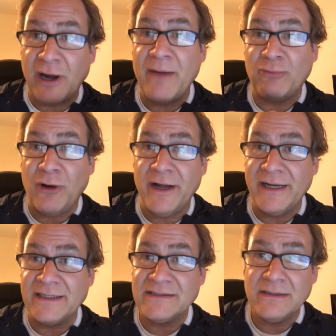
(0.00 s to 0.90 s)

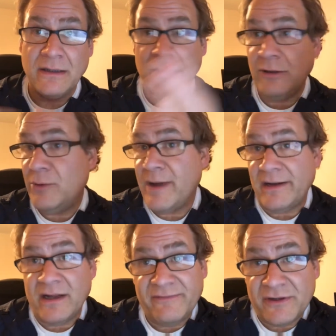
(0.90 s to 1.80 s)
products, you might
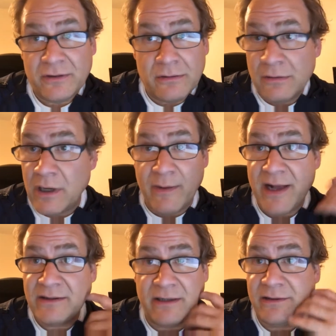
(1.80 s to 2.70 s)
never go
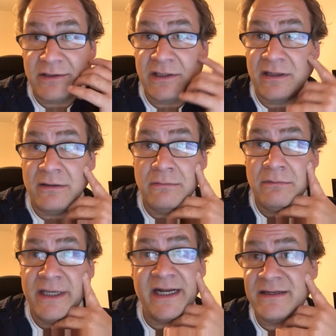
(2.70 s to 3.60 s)
out there and
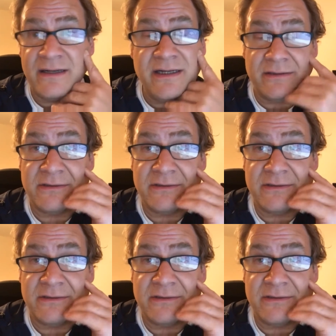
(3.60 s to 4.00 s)
get it done.